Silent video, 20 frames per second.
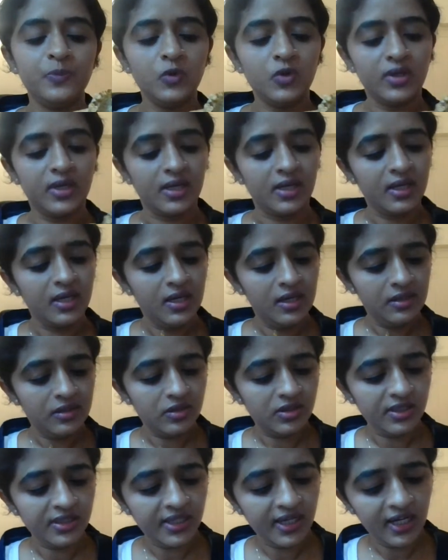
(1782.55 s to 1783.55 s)
Okay,
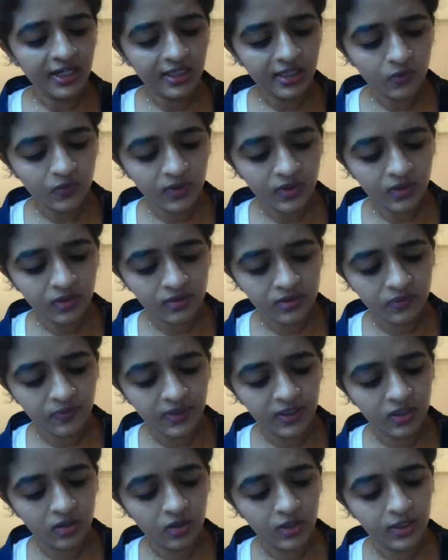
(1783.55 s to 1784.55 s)
so the greater wing of
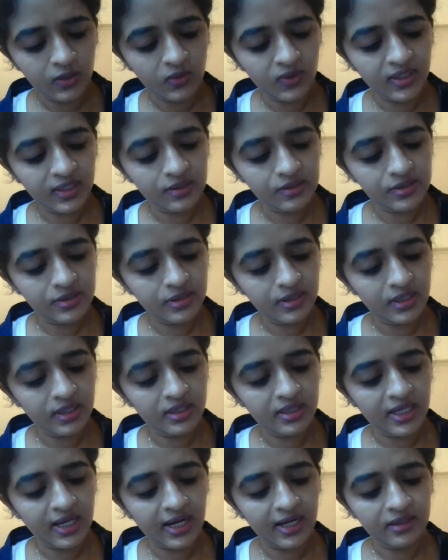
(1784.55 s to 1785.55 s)
sphenoid, you can
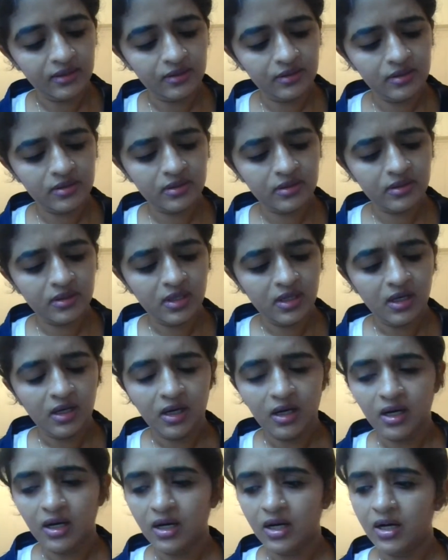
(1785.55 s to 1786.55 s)
see that this is
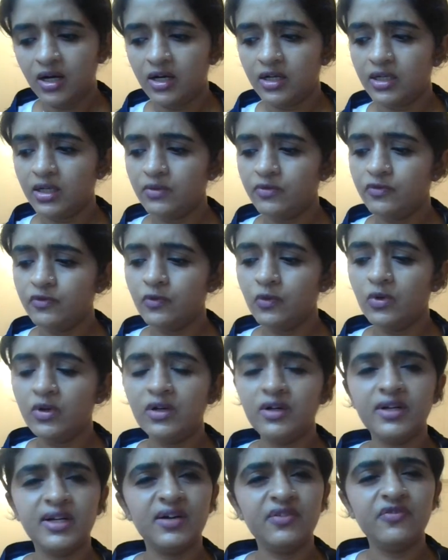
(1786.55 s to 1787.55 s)

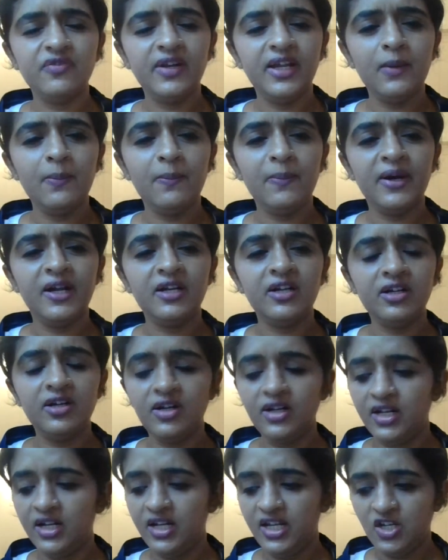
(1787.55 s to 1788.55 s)
roughly
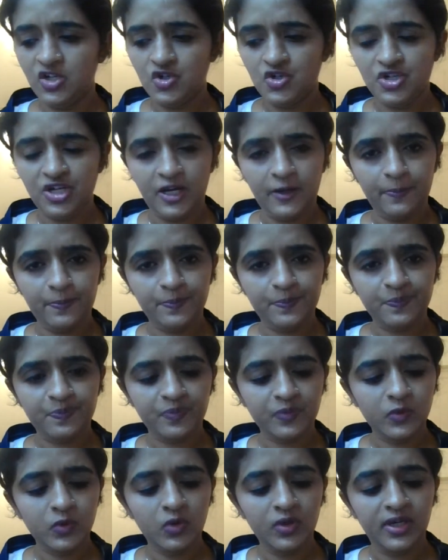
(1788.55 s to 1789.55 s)
pentagonal in shape.
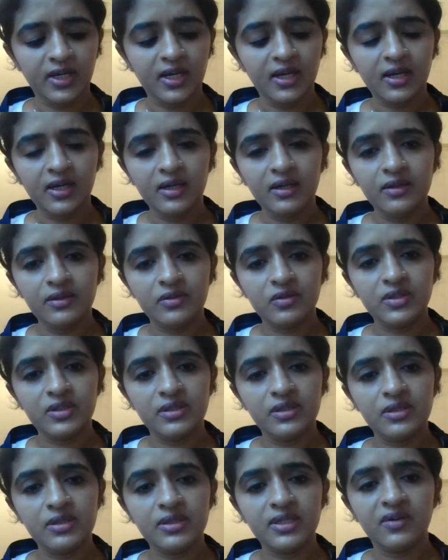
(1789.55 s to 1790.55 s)
Okay, so
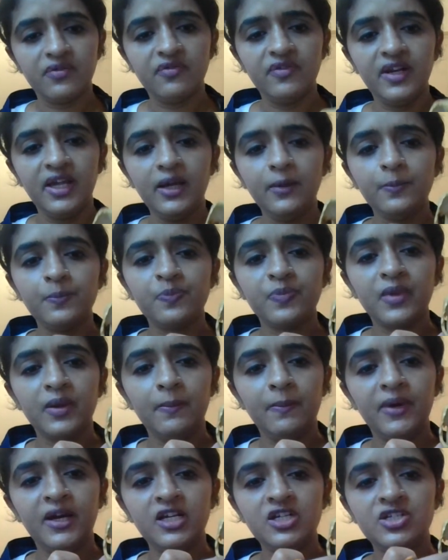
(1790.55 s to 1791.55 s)
this is roughly
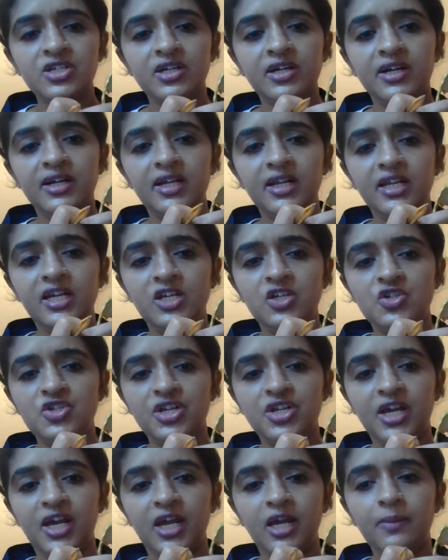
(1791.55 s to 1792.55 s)
pentagonal in
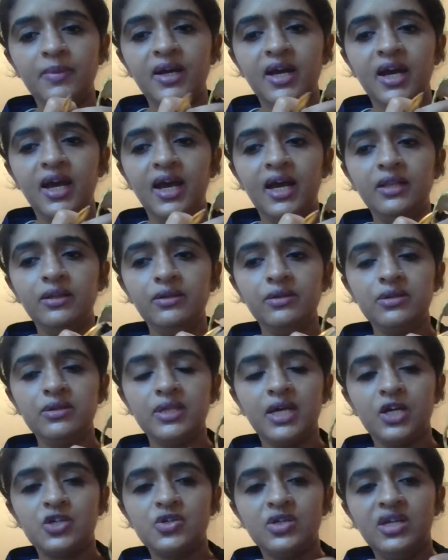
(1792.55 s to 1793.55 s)
shape, and this is
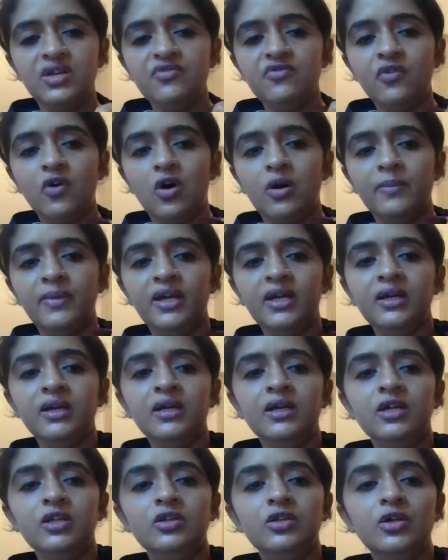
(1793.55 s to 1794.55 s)
actually forming
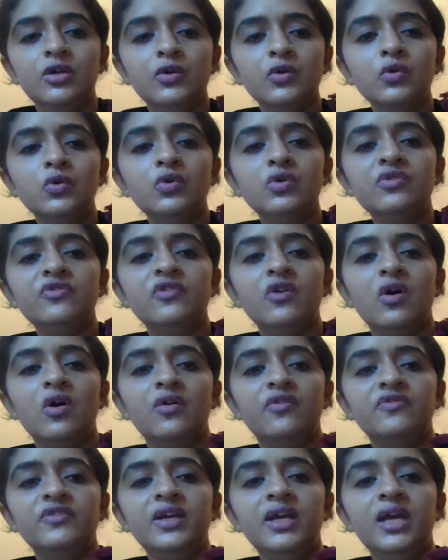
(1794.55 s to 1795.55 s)
the roof
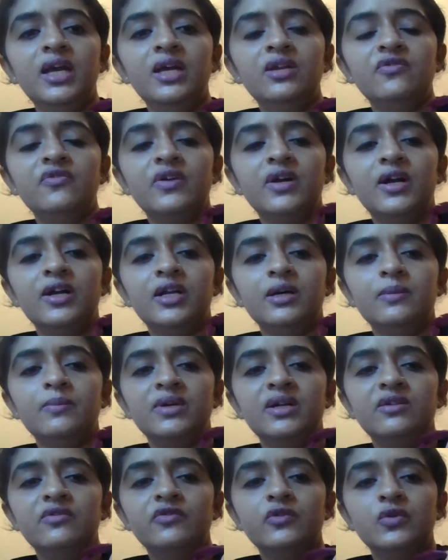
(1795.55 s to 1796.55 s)
of the
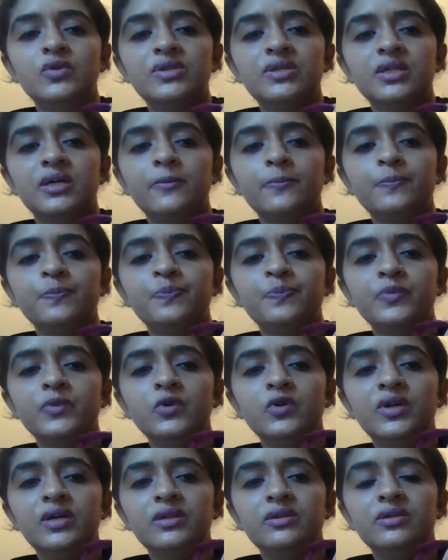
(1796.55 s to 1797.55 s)
infratemporal fossa.
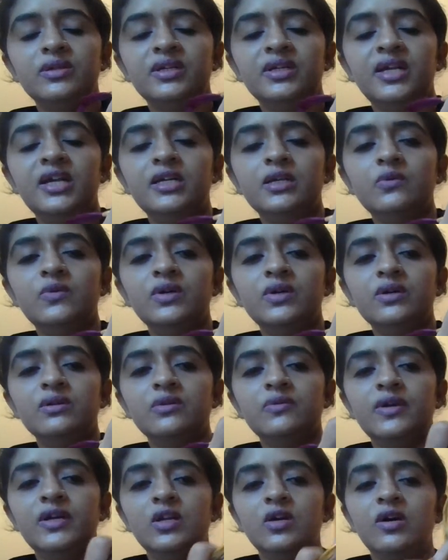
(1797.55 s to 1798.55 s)
Okay, so the greater wing of
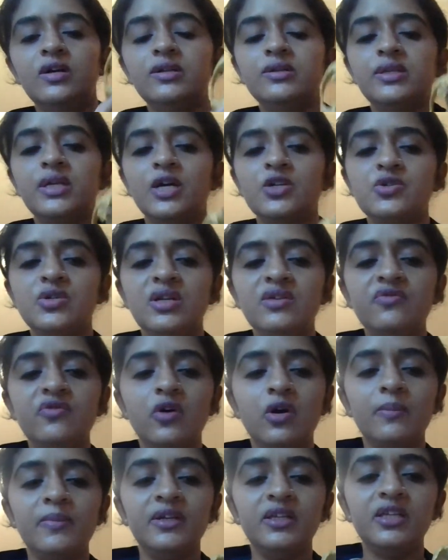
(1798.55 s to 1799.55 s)
sphenoid is actually
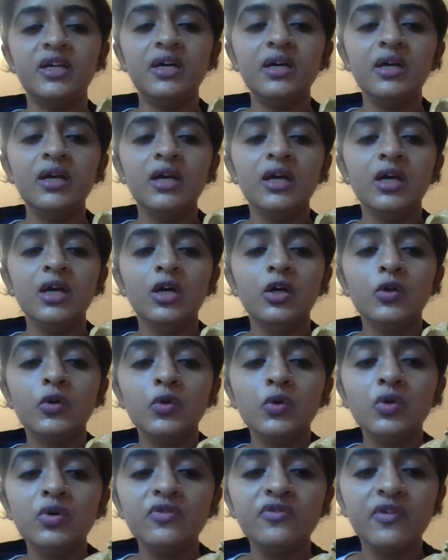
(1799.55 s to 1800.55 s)
forming the
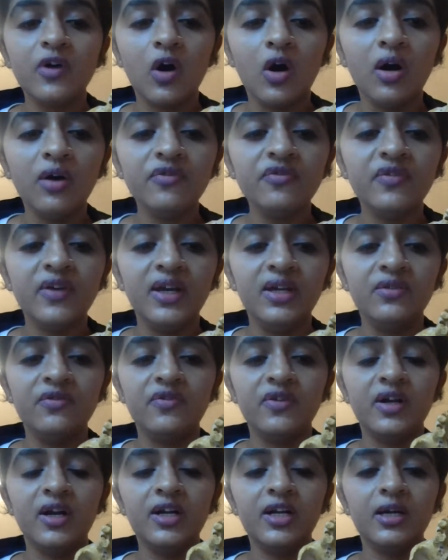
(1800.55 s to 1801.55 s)
roof of
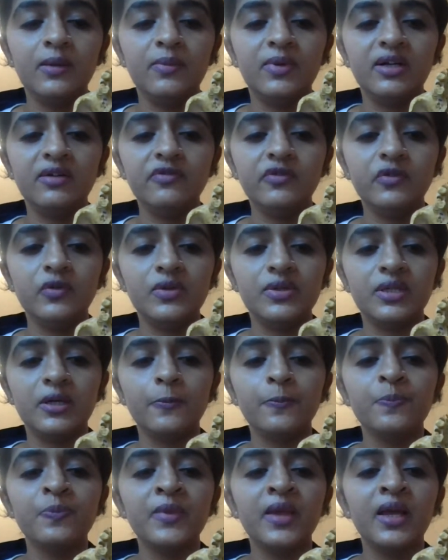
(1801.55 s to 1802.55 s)
infratemporal fossa.